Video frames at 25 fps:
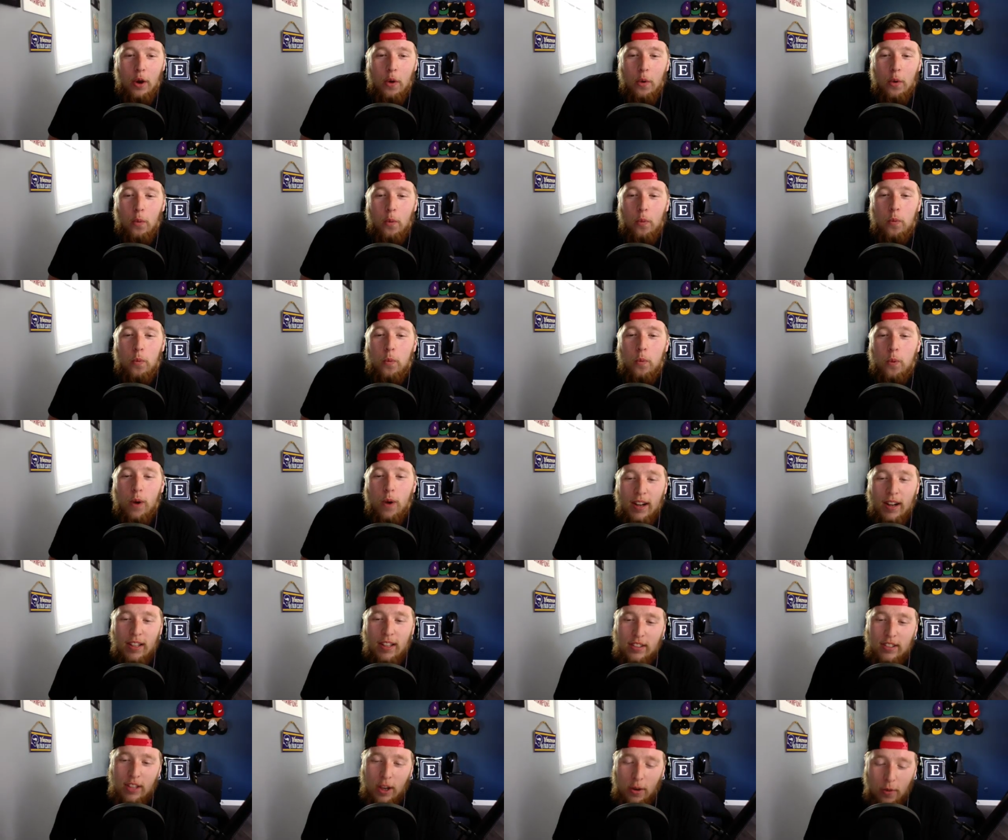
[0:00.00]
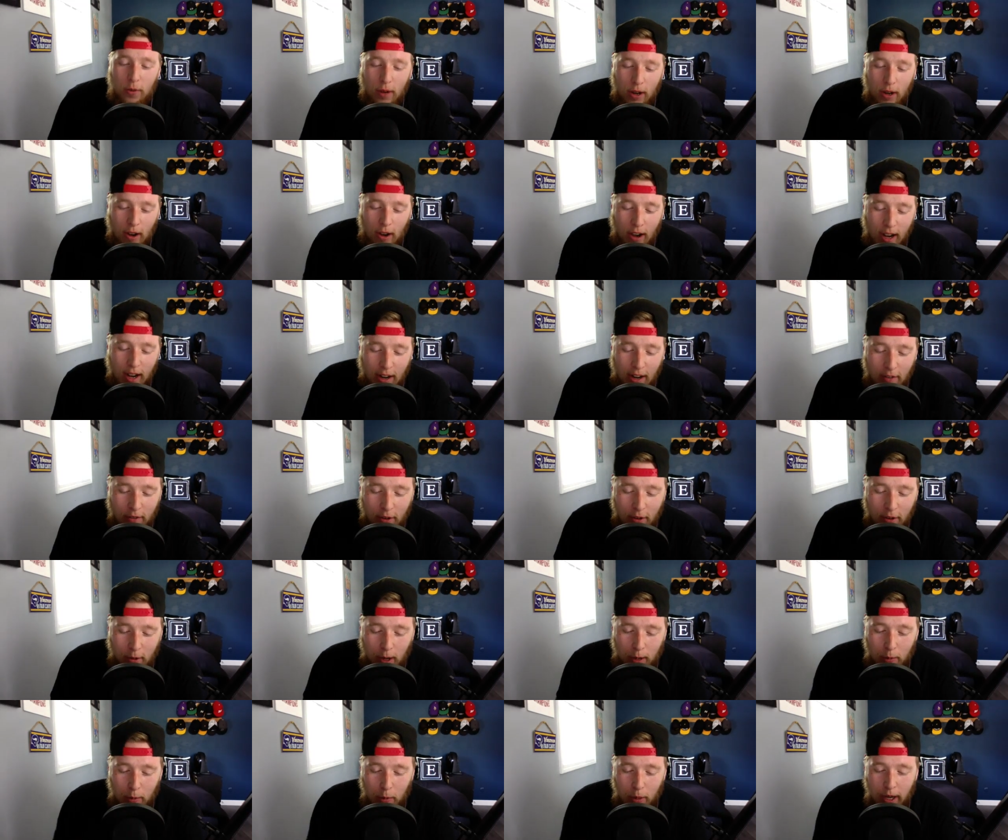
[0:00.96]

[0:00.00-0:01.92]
What is going on, everyone?